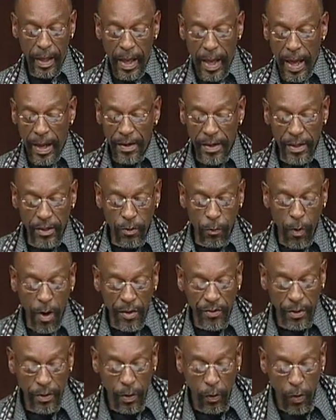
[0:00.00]
I need to
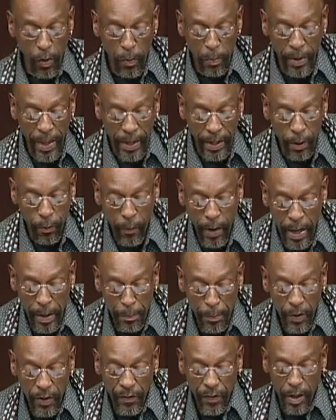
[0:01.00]
watch an old black and white
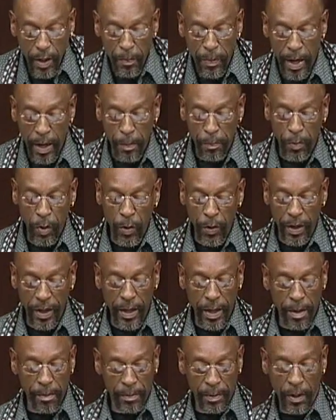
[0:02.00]
movie about
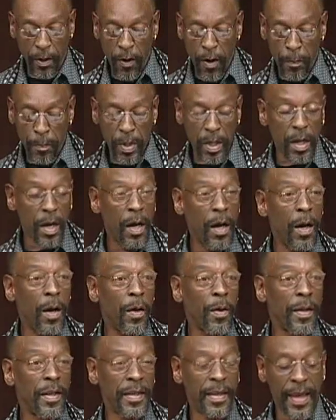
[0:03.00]
Bogan, Lauren
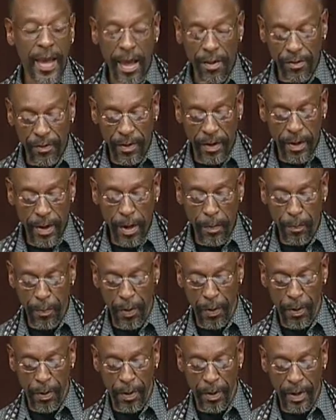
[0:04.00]
Bacall, and Katharine
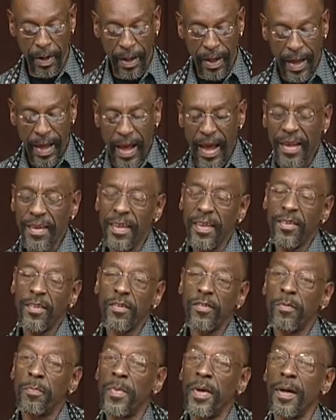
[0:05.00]
Hepburn. I need to
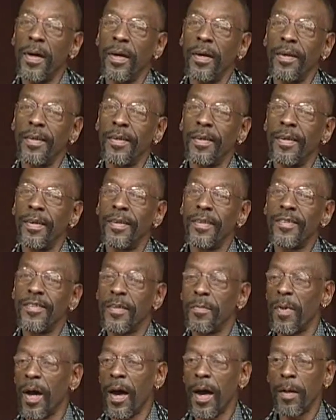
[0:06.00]
smell
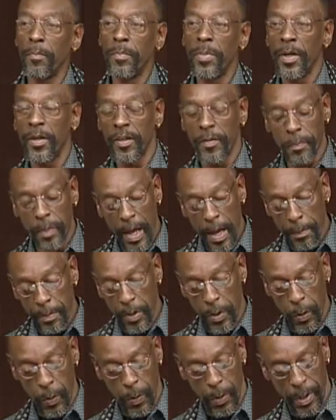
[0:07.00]
some hot buttered
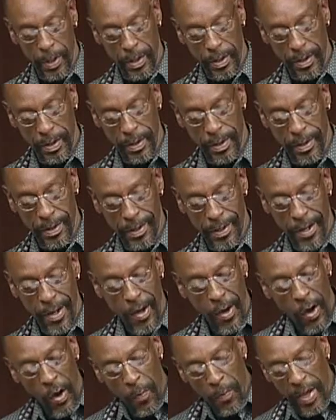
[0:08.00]
popcorn.
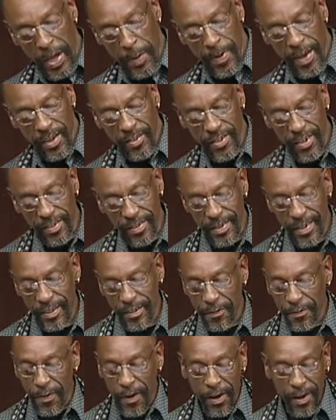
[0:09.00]
Or maybe I just need
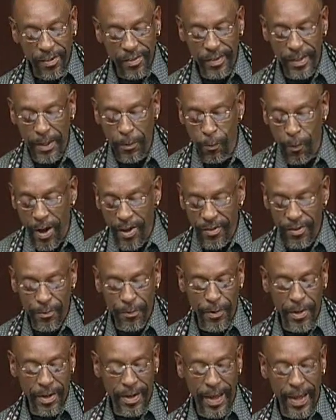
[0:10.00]
to fall asleep watching
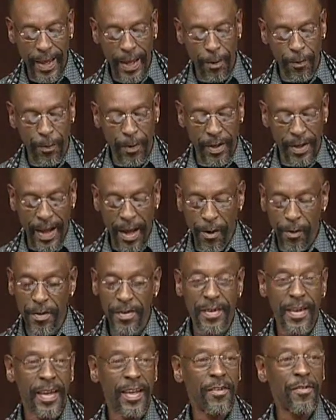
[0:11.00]
Rita Hayworth
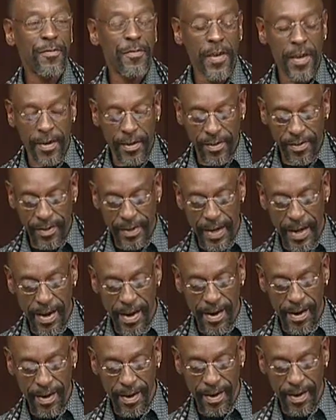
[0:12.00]
outdance Fred
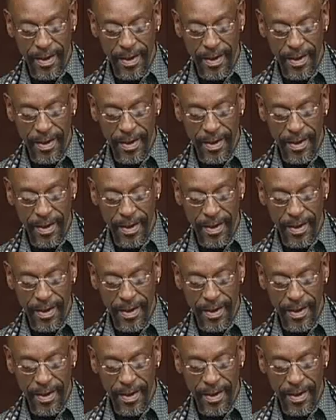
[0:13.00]
Astaire.